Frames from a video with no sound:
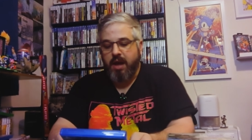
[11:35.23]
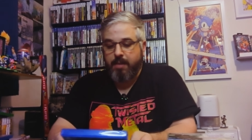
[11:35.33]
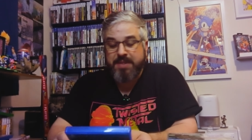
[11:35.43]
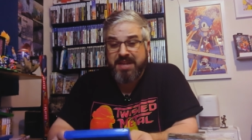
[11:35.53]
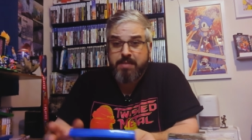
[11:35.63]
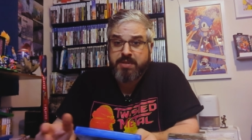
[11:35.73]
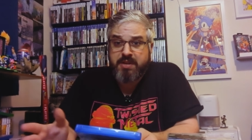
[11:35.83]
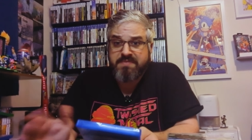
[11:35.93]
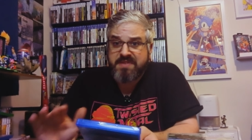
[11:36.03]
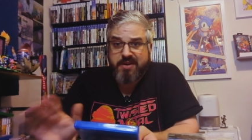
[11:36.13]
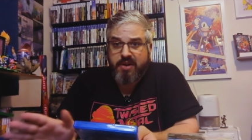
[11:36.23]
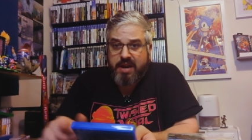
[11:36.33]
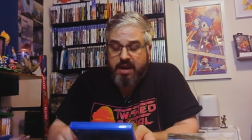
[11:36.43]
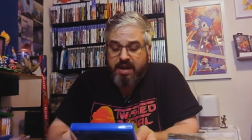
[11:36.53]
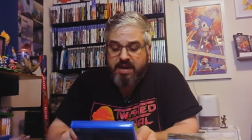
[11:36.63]
Uh, but the game itself is not
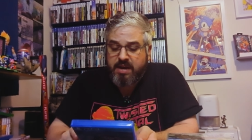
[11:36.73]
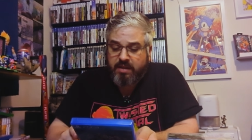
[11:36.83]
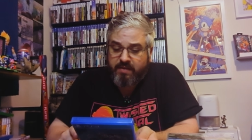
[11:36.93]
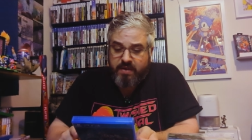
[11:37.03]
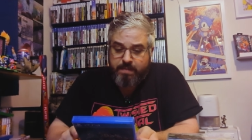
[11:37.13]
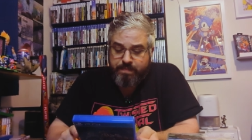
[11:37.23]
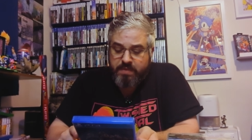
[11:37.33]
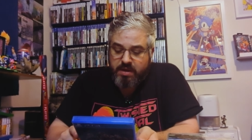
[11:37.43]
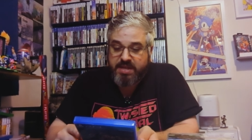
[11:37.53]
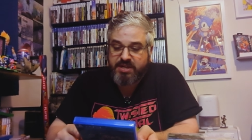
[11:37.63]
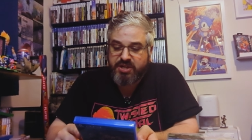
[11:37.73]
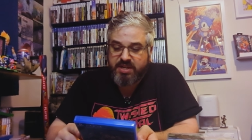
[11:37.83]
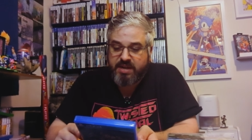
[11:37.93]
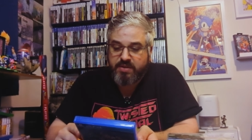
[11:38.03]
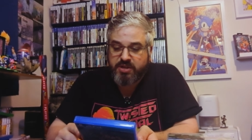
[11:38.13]
great. I did not love it. But they
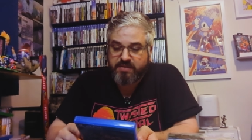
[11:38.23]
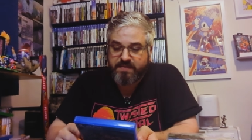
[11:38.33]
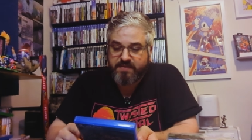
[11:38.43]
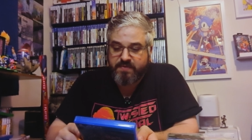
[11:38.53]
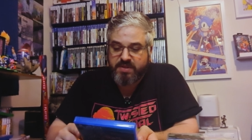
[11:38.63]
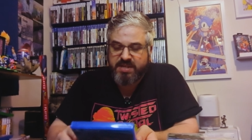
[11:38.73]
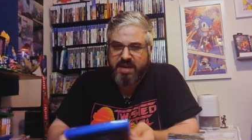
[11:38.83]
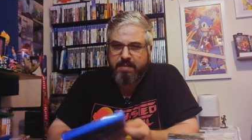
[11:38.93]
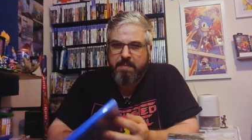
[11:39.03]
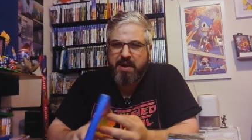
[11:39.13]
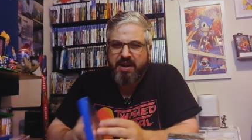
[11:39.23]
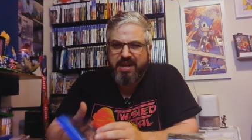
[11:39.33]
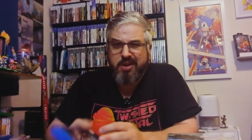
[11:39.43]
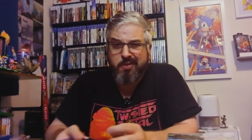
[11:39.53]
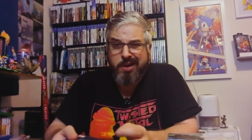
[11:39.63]
shut down the servers for this game about a
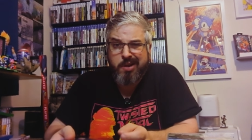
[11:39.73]
year